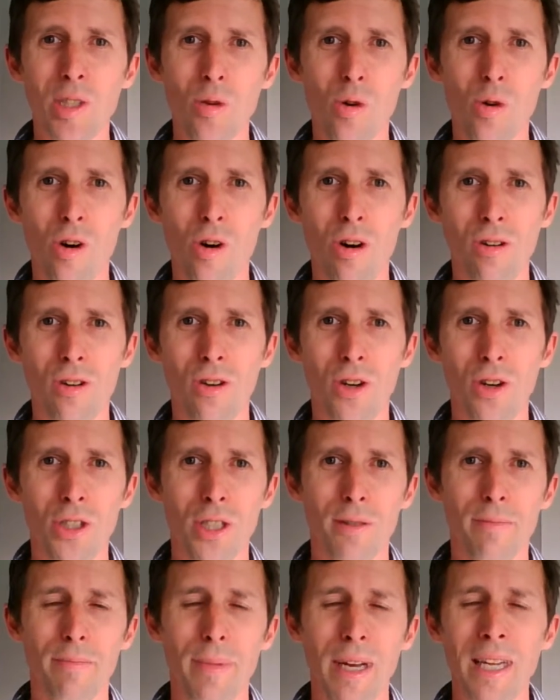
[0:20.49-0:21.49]
or hot
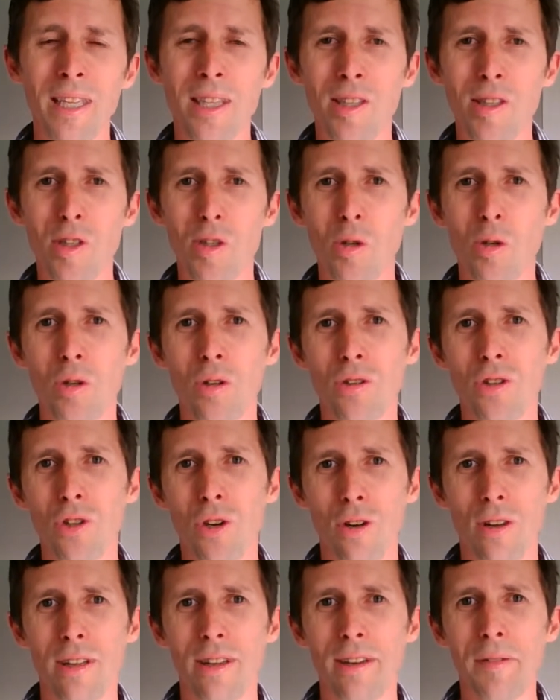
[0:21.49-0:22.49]
cross buns or
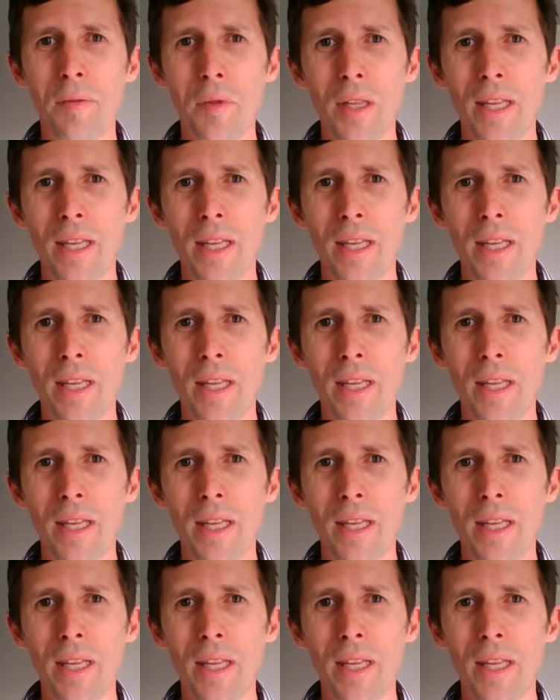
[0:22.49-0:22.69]
chocolate